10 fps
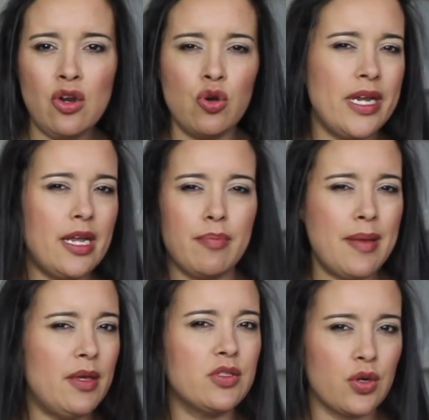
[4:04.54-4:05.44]
or
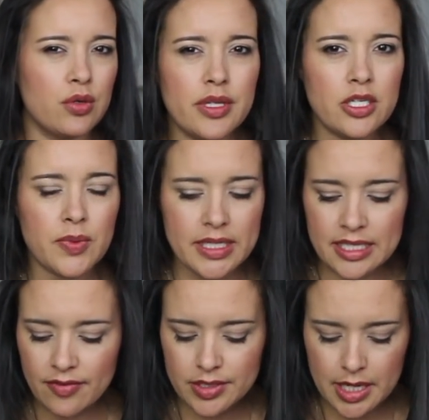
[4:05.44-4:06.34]
maybe it was early
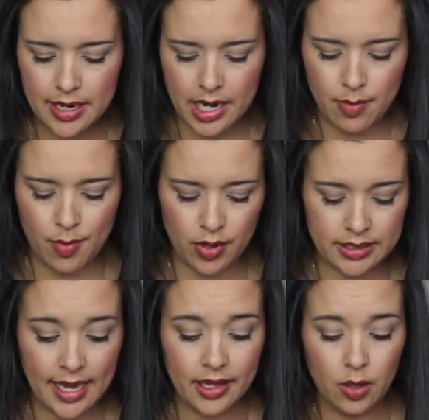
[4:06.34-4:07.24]
2017. I can't remember
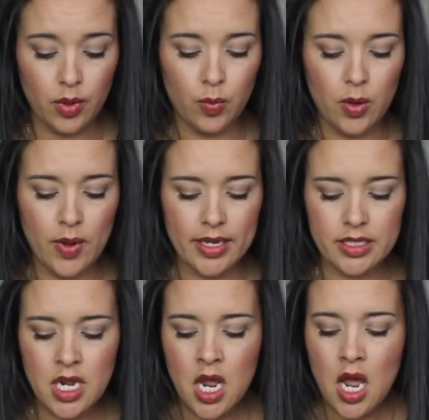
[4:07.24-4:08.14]
exactly when we
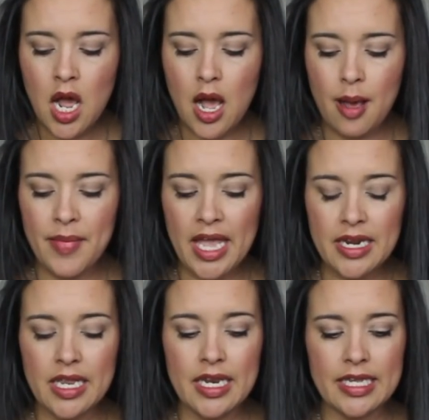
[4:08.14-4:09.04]
went. Um, and
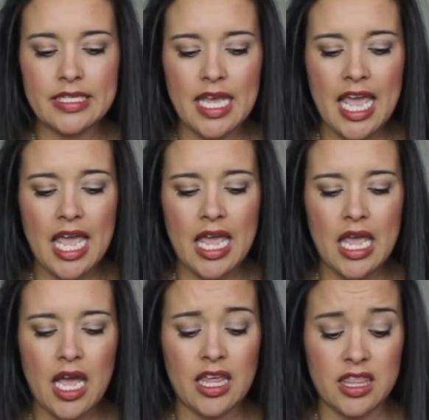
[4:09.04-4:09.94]
it is
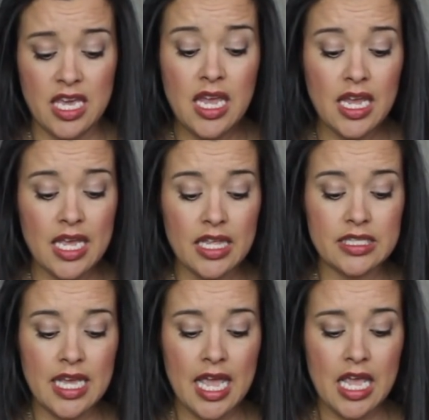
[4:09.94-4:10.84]
a, I think
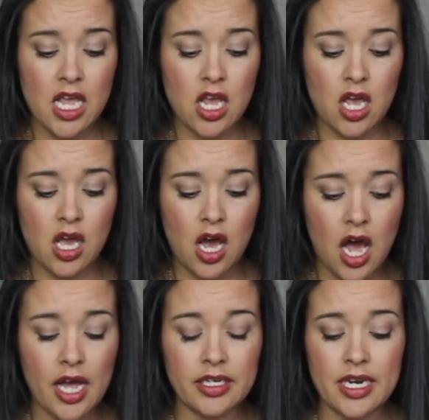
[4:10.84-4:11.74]
it's a
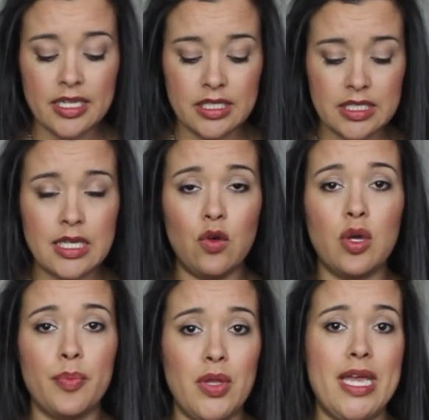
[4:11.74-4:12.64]
cotton and
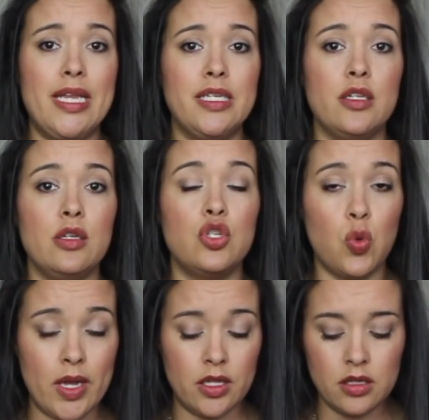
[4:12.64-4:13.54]
silk blend
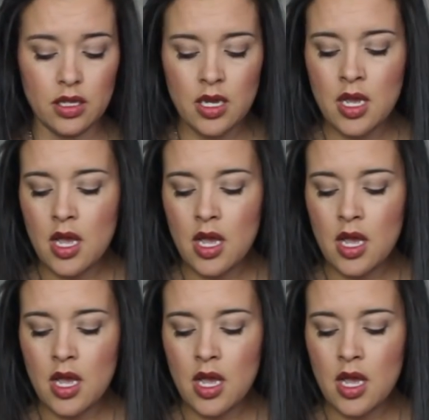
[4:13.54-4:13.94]
twill.